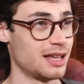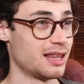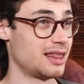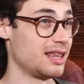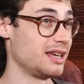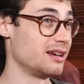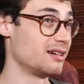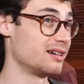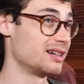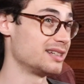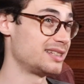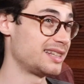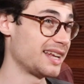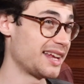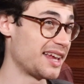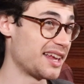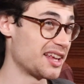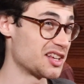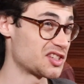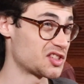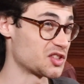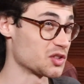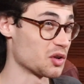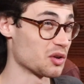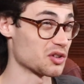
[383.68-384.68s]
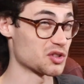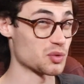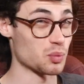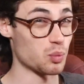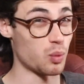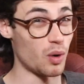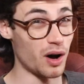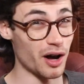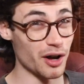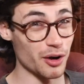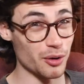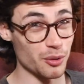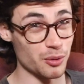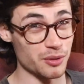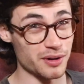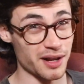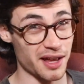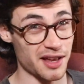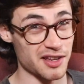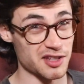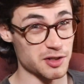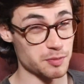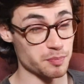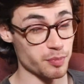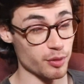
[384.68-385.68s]
The ideas not as wild
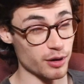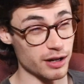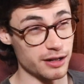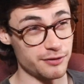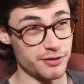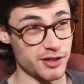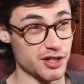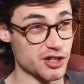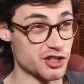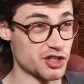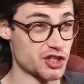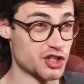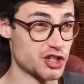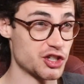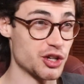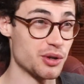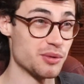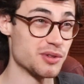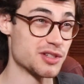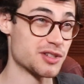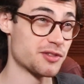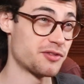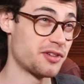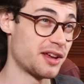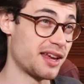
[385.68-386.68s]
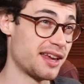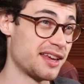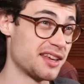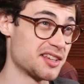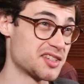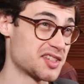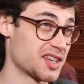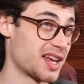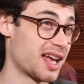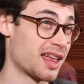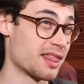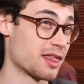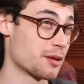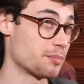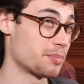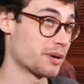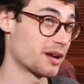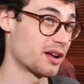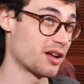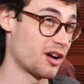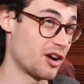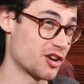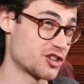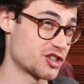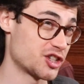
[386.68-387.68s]
as previous tunes of his, and the
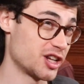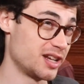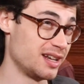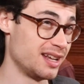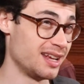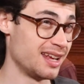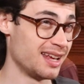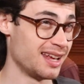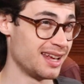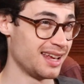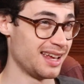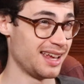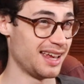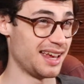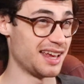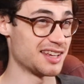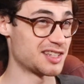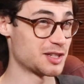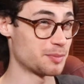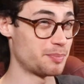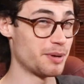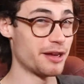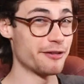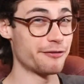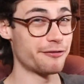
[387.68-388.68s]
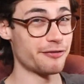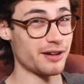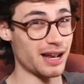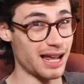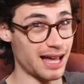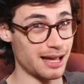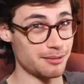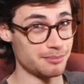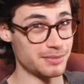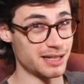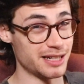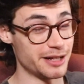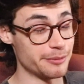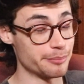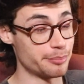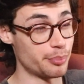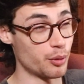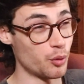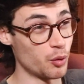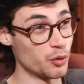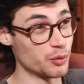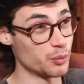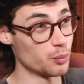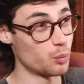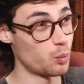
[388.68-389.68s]
percussion is a bit flat in
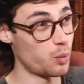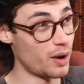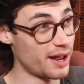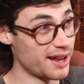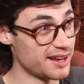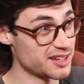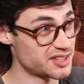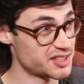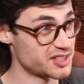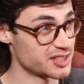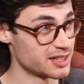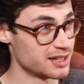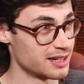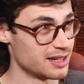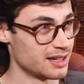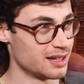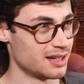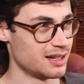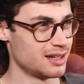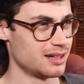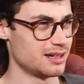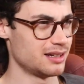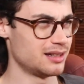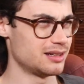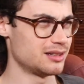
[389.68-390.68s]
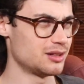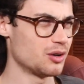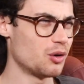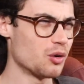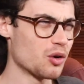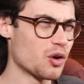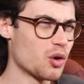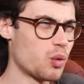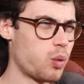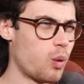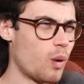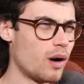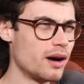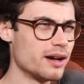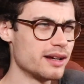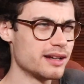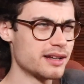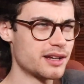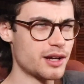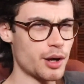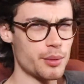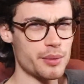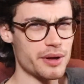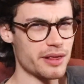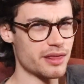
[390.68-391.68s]
important ways. Not
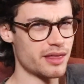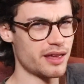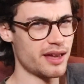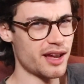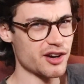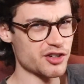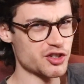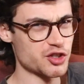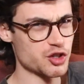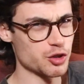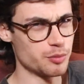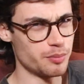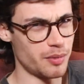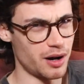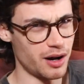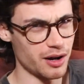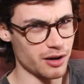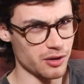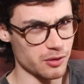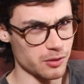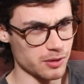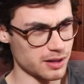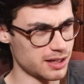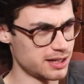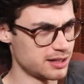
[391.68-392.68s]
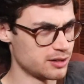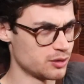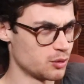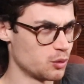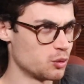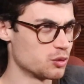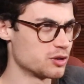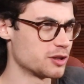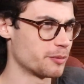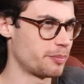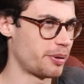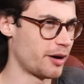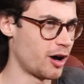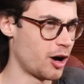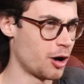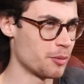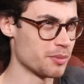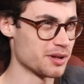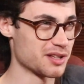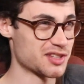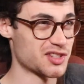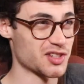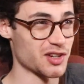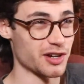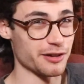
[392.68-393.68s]
quite going the extra mile in all
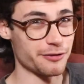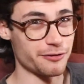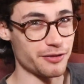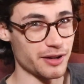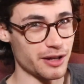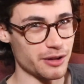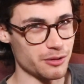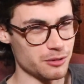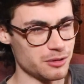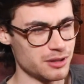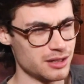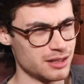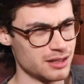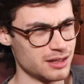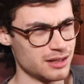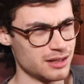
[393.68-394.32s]
departments, I feel.